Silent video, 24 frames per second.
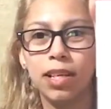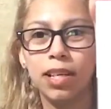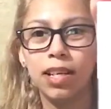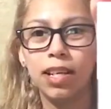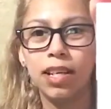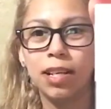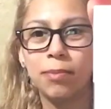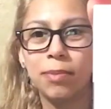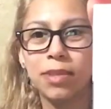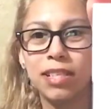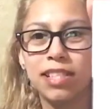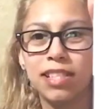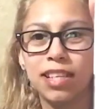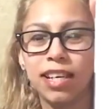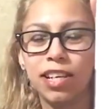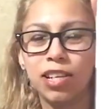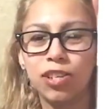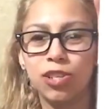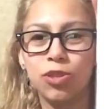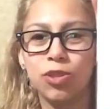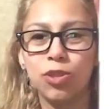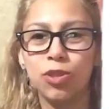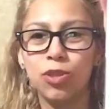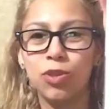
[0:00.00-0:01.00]
and I'm
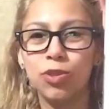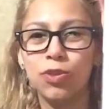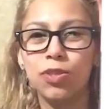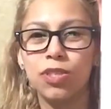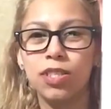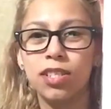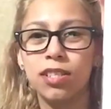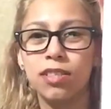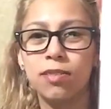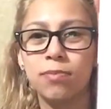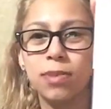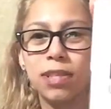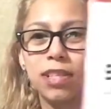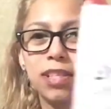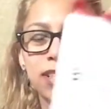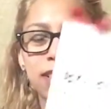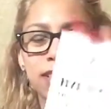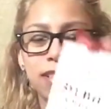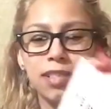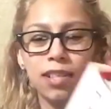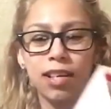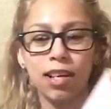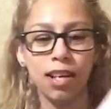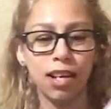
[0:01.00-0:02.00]
excited to use this
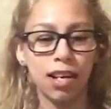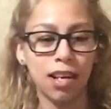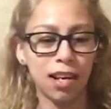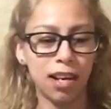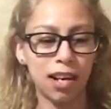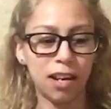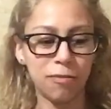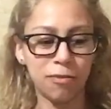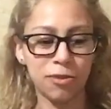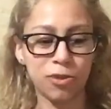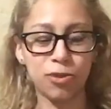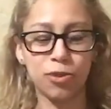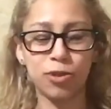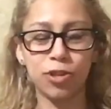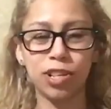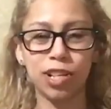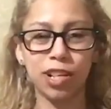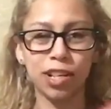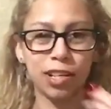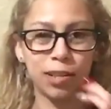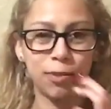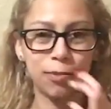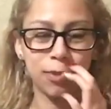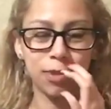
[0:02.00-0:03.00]
because I'm
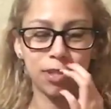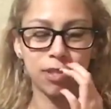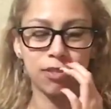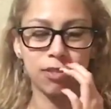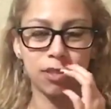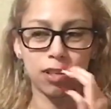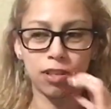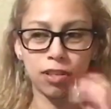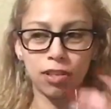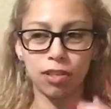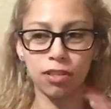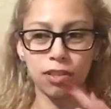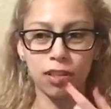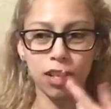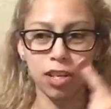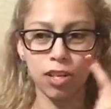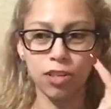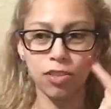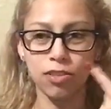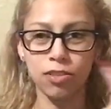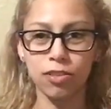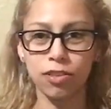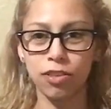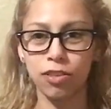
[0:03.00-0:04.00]
struggling with dark
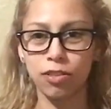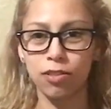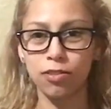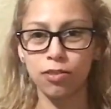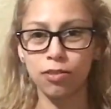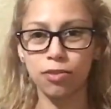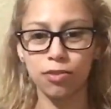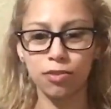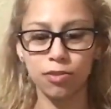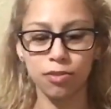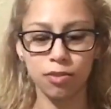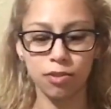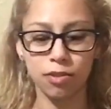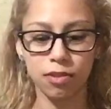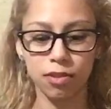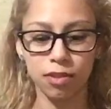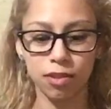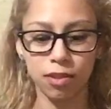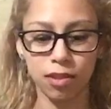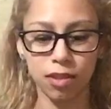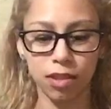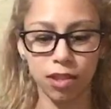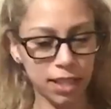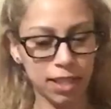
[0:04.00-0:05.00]
circles.
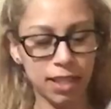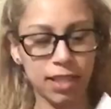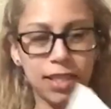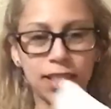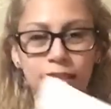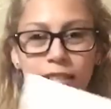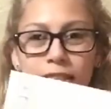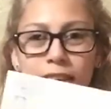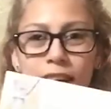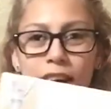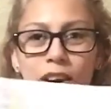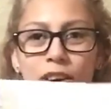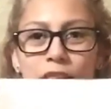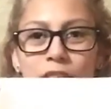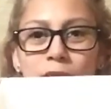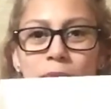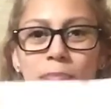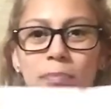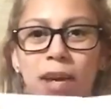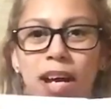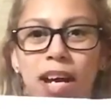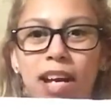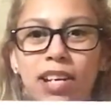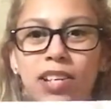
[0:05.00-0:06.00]
This is how the
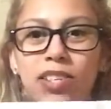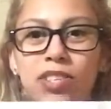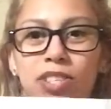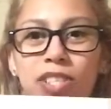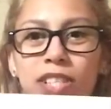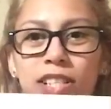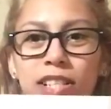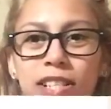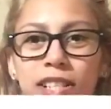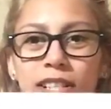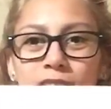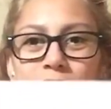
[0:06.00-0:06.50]
packaging